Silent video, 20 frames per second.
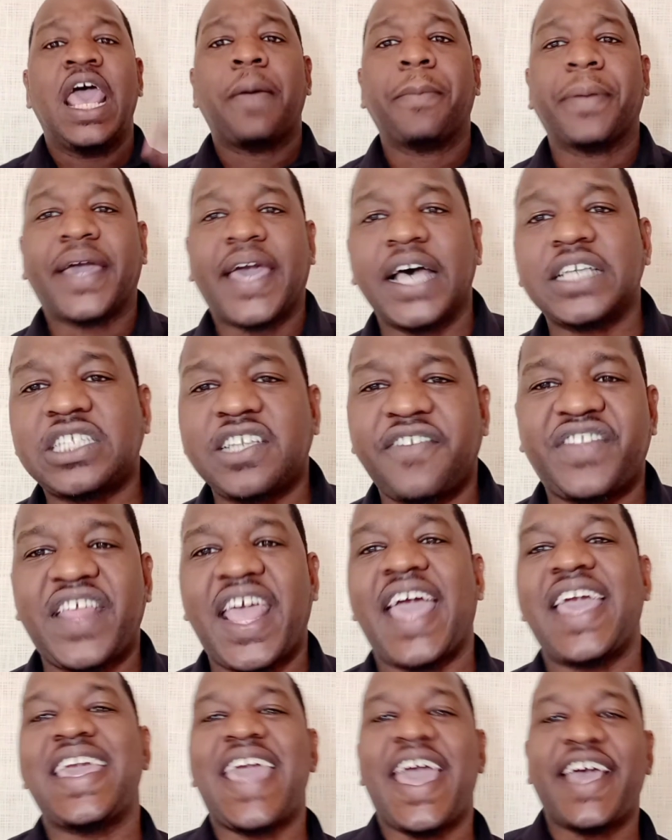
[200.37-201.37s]
And because of
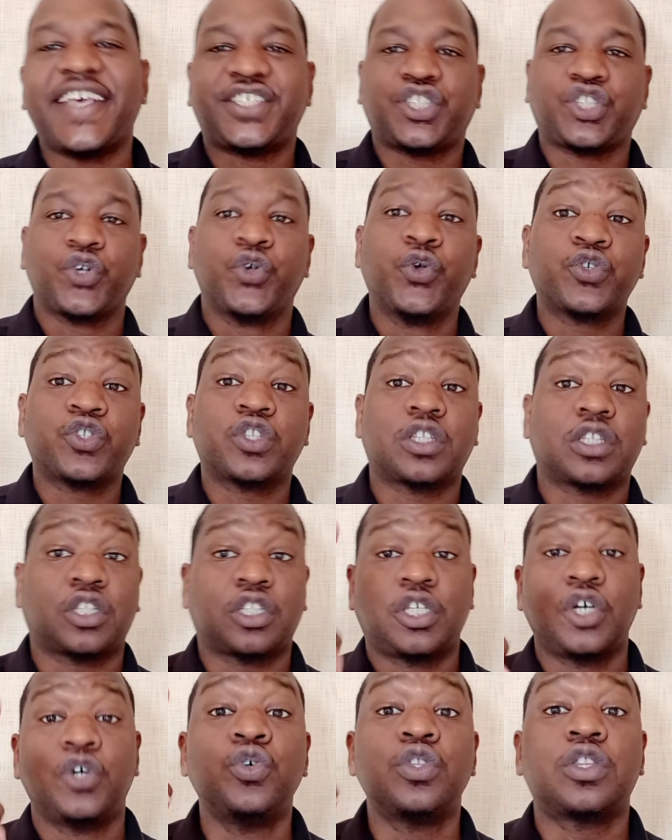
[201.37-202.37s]
that, he has
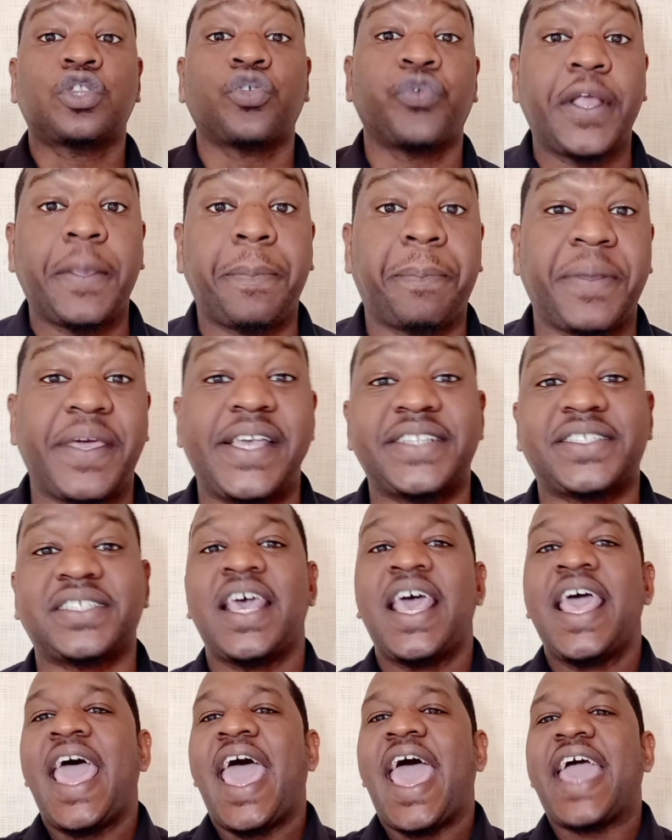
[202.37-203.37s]
two
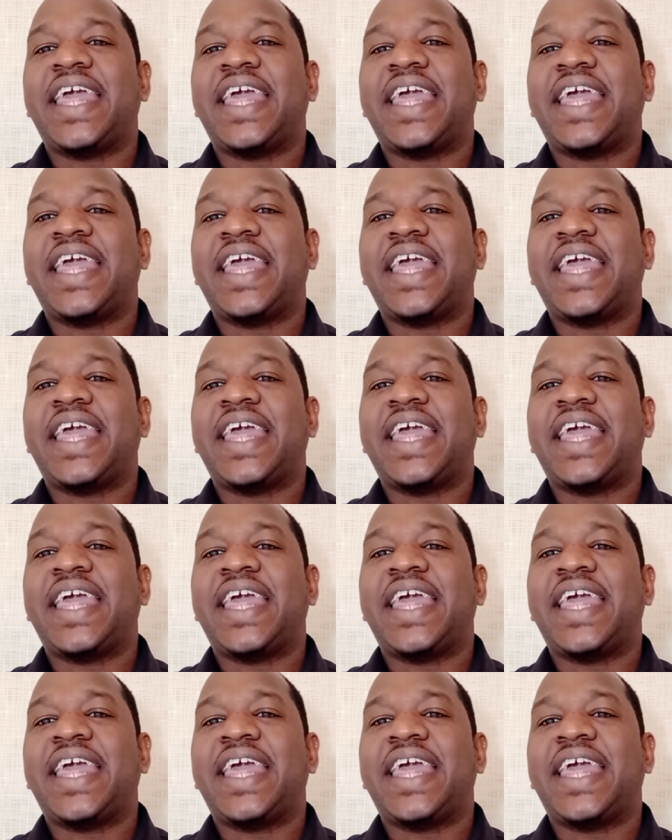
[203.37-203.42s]
three-peats,